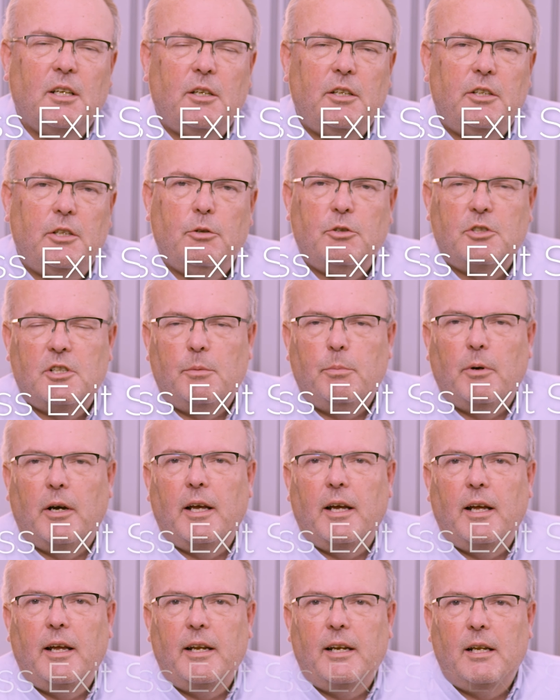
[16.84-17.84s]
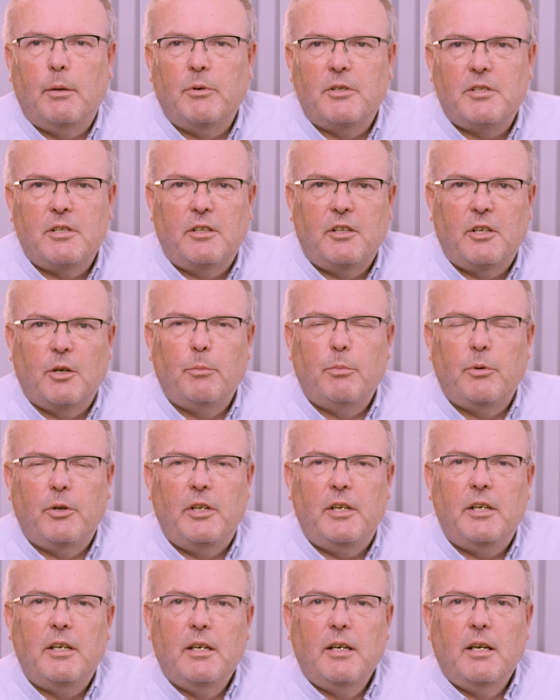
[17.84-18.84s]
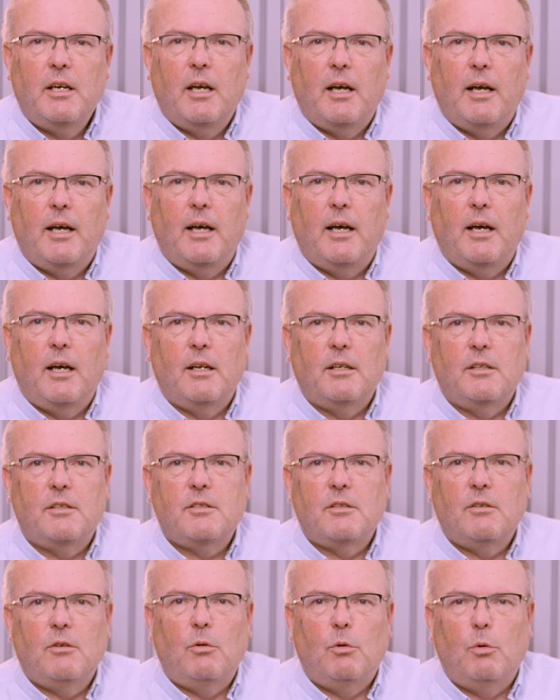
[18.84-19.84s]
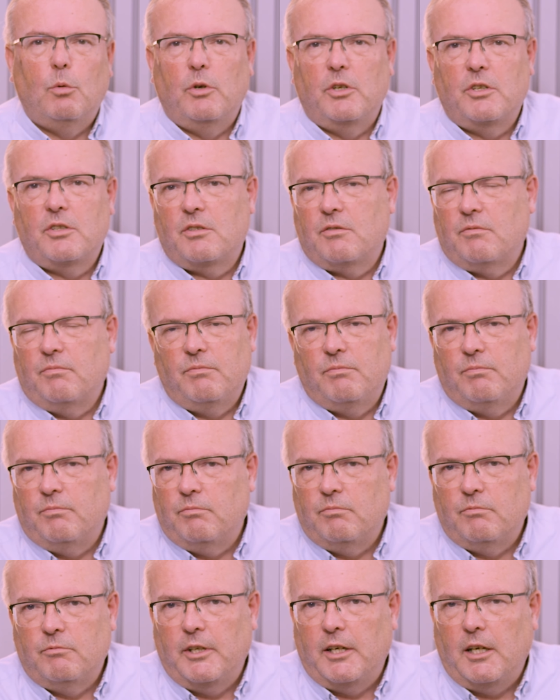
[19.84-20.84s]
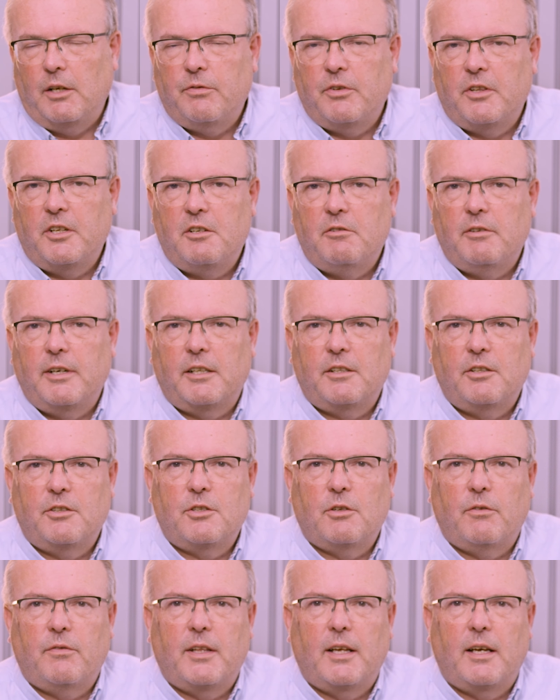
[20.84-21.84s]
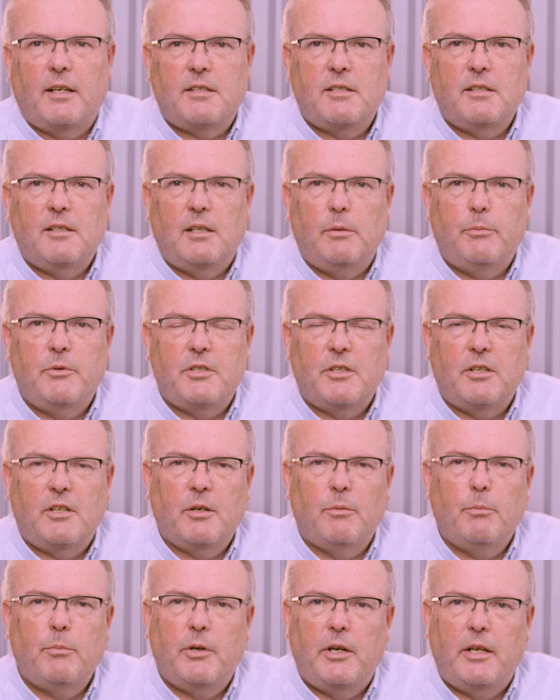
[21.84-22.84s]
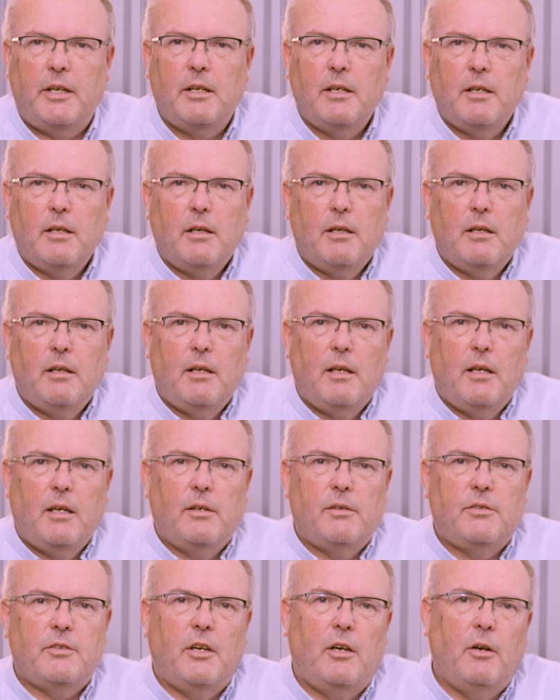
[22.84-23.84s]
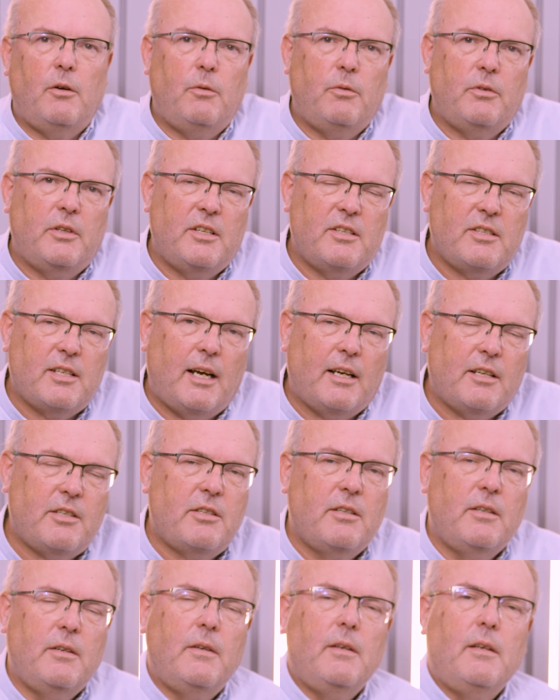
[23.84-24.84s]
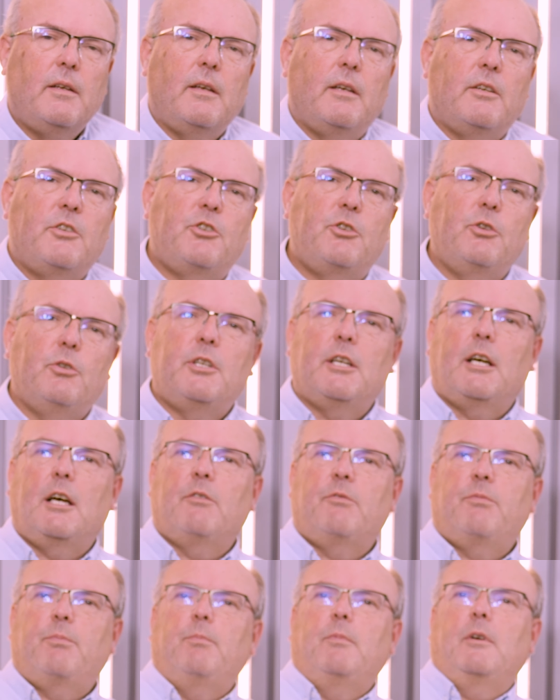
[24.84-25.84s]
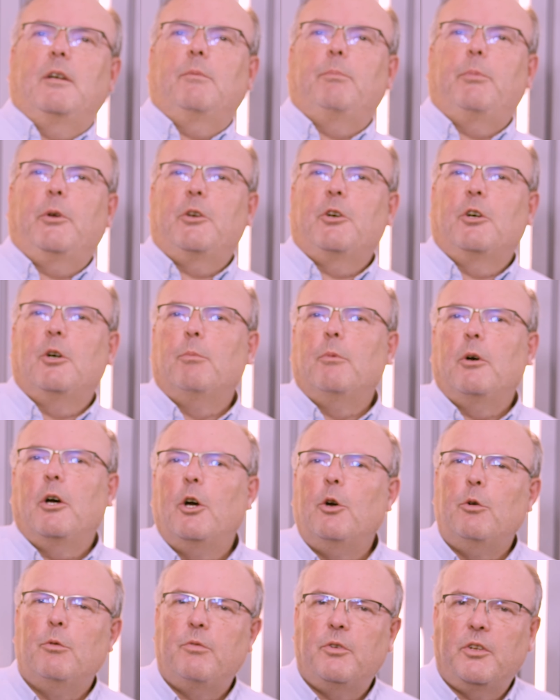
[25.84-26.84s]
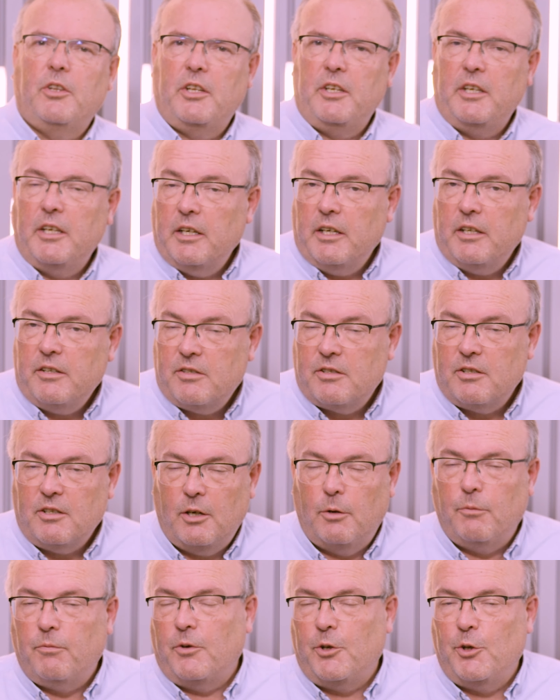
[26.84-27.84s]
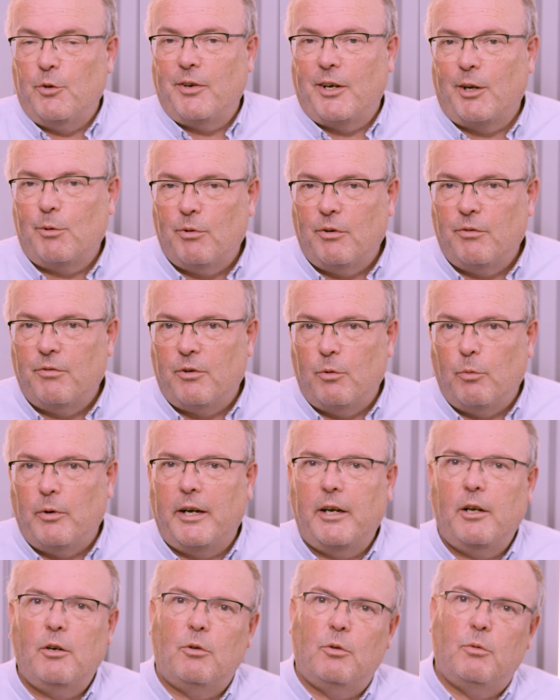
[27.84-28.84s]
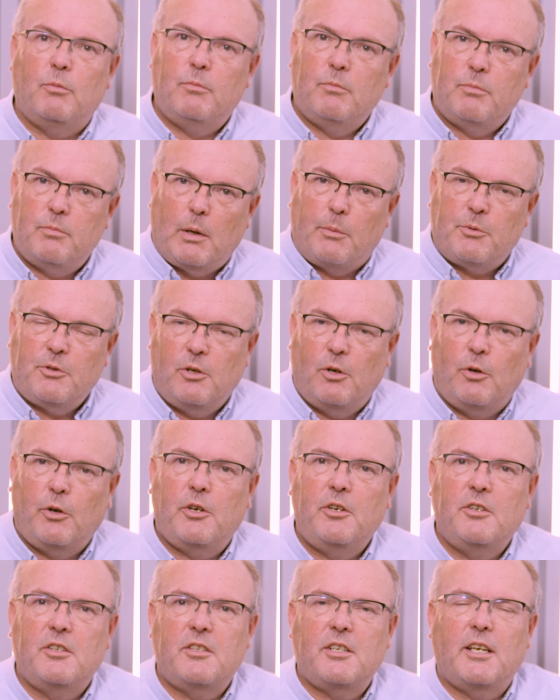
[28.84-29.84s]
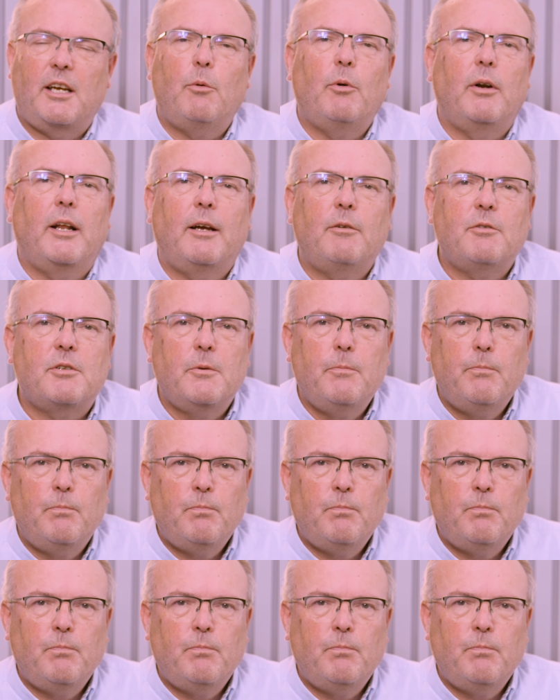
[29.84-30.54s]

usually by a limited company, and always really for the directors of that limited company. So the SSAS should have become, over the years, hopefully you've had one for a while, or perhaps you're looking to take one out,